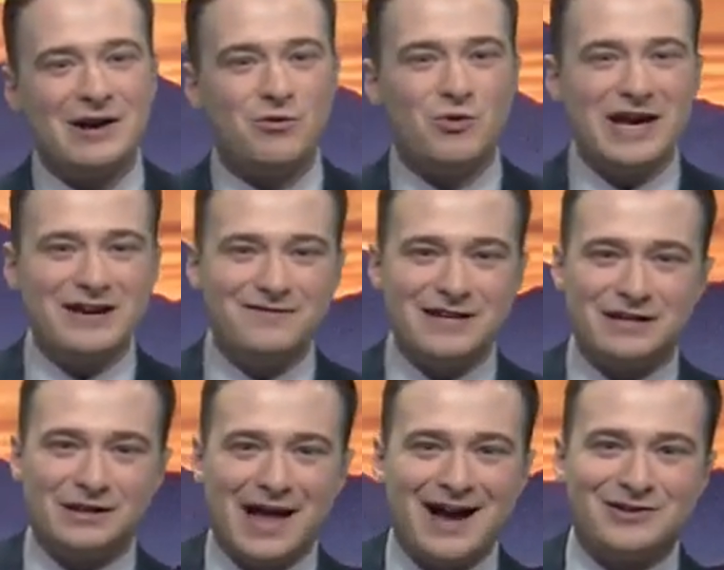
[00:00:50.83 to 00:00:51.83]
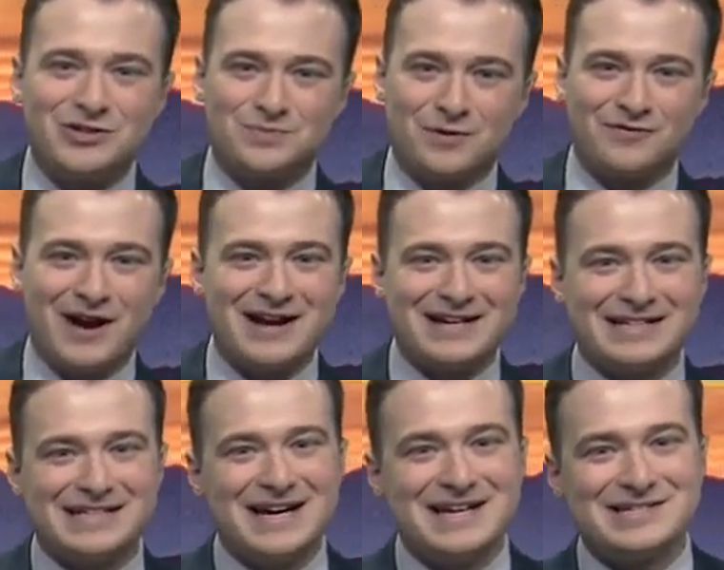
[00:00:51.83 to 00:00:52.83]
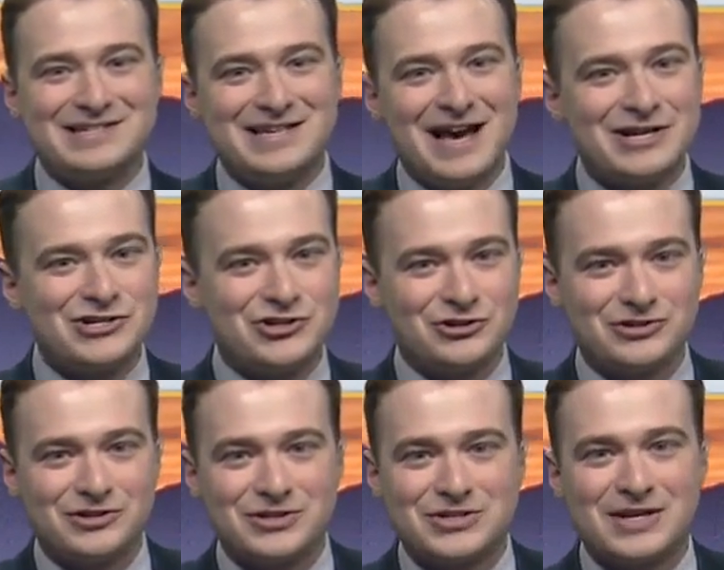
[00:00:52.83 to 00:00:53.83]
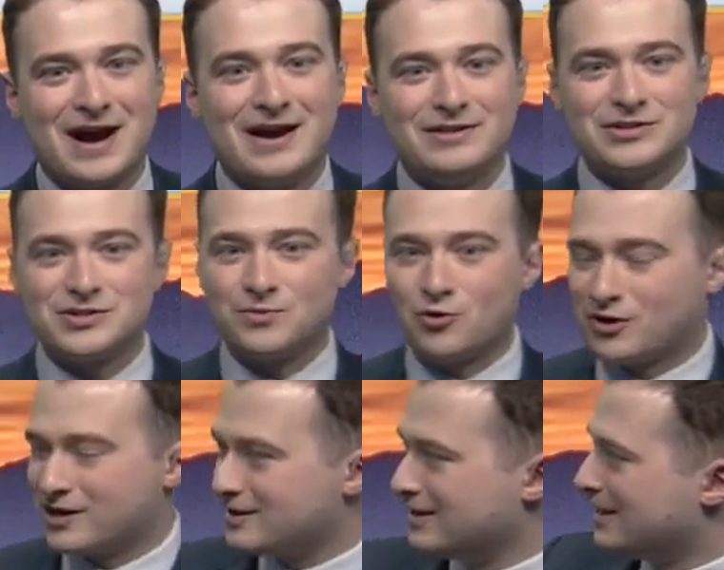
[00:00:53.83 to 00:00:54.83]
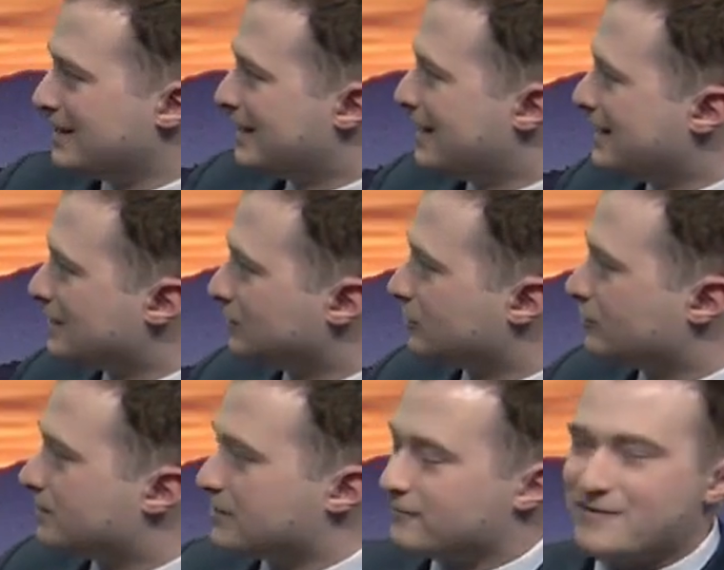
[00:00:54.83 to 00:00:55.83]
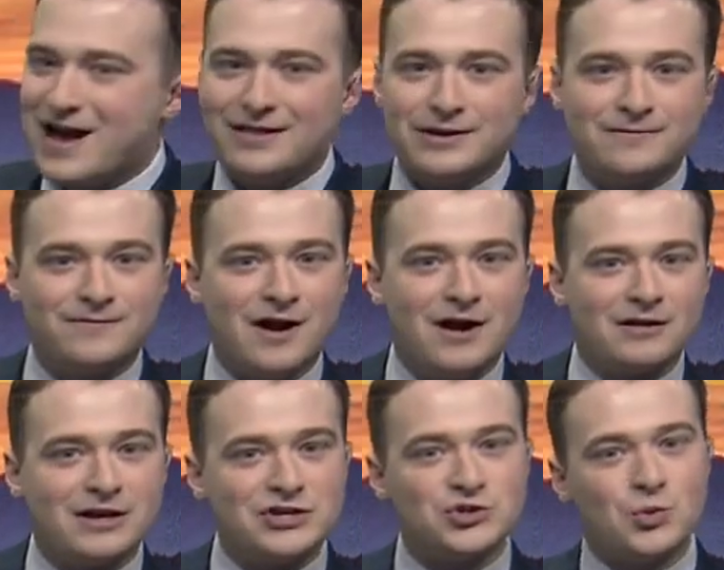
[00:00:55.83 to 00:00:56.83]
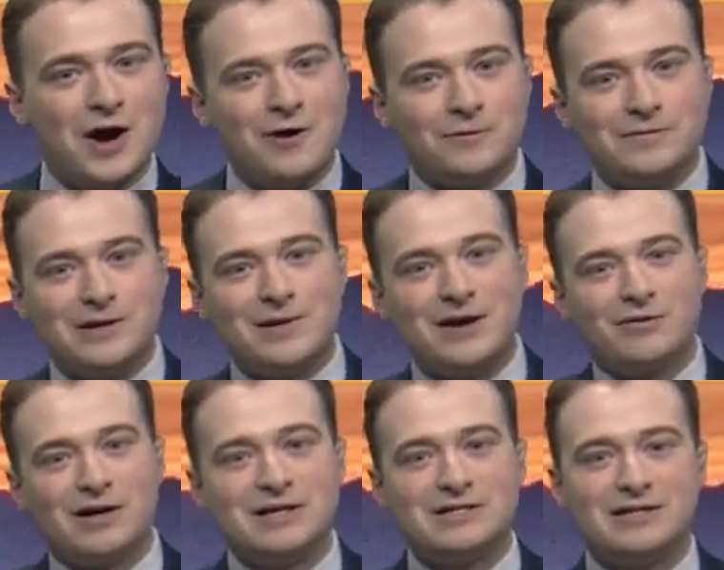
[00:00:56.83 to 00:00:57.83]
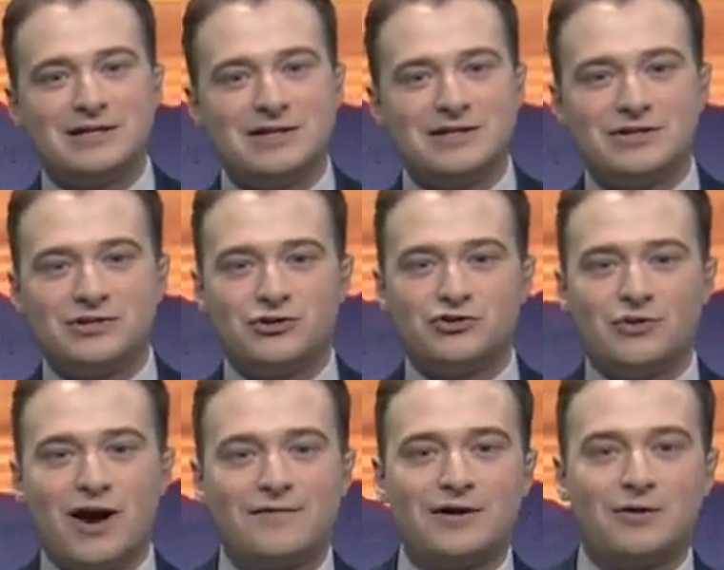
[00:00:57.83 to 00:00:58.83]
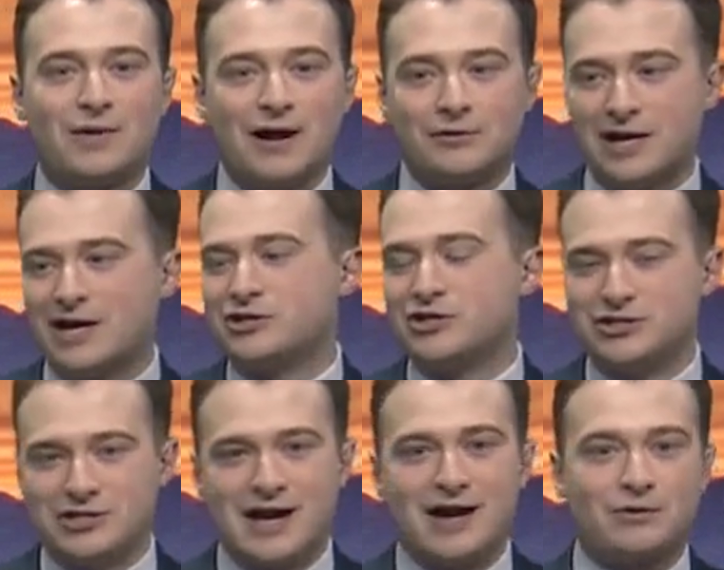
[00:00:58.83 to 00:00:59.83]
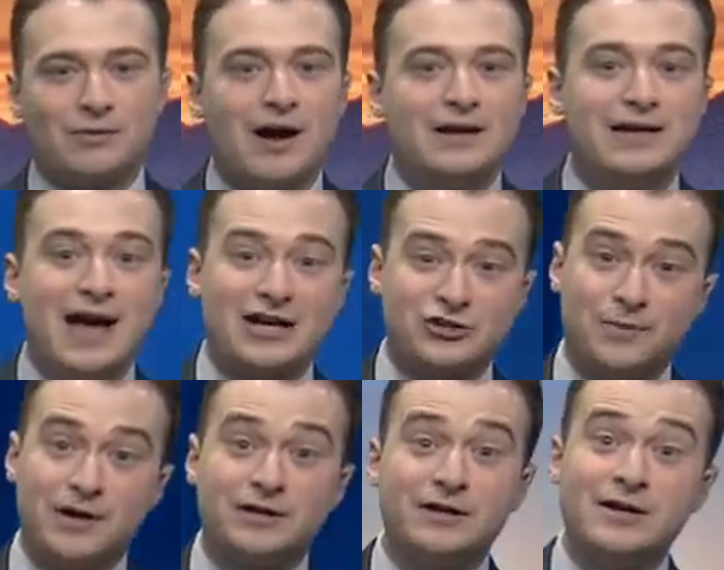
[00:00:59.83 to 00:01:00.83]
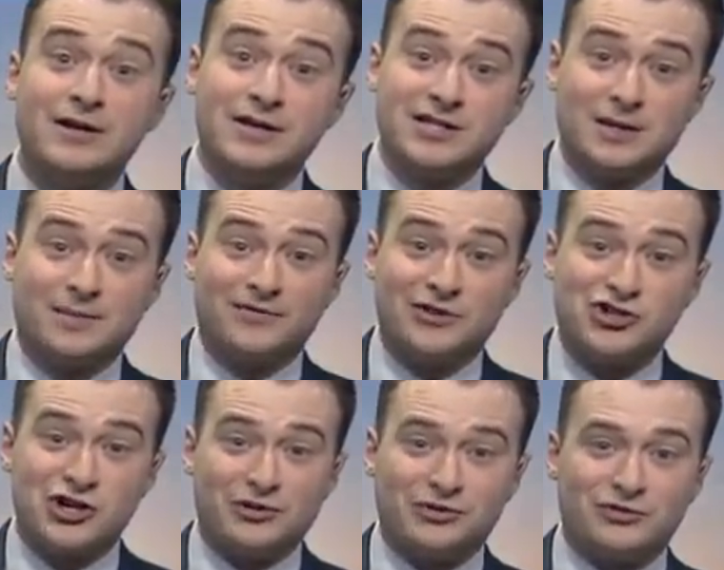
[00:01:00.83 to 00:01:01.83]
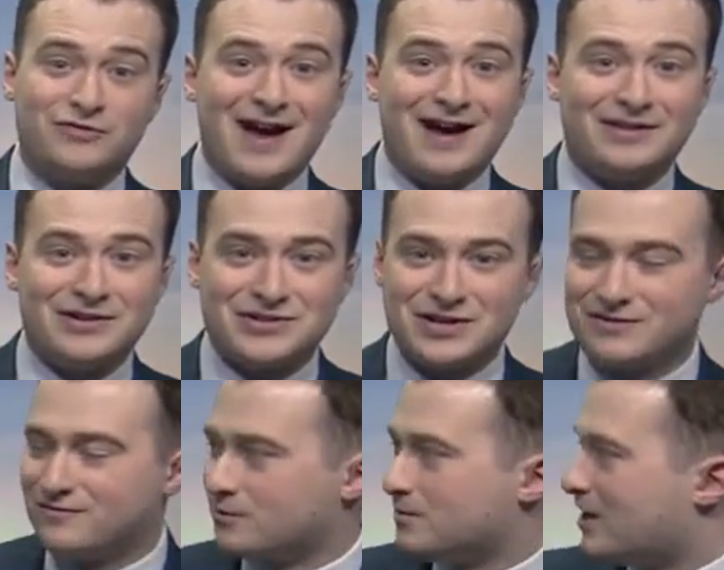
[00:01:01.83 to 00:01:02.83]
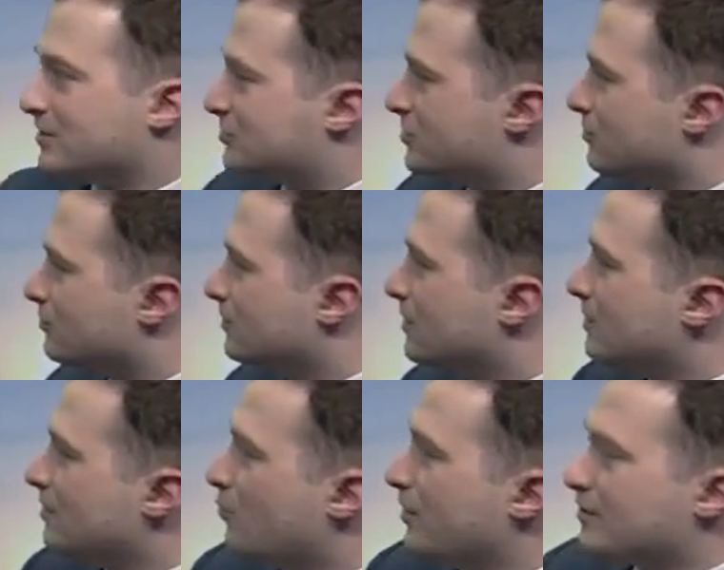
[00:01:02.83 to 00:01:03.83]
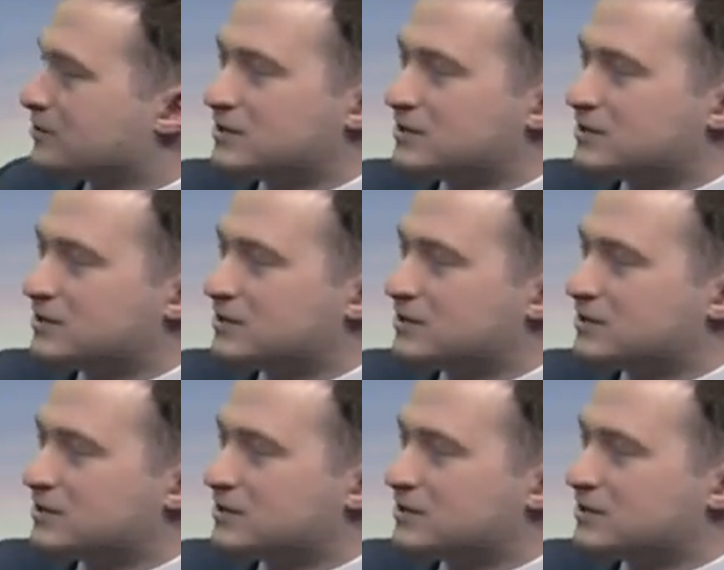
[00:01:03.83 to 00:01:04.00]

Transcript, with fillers: wavy clouds providing a nice texture to the sky this morning and a little bit of valley fog as well. You may run into this as you're driving around, not just the Adirondacks, but some of the sheltered valleys in Vermont too. We are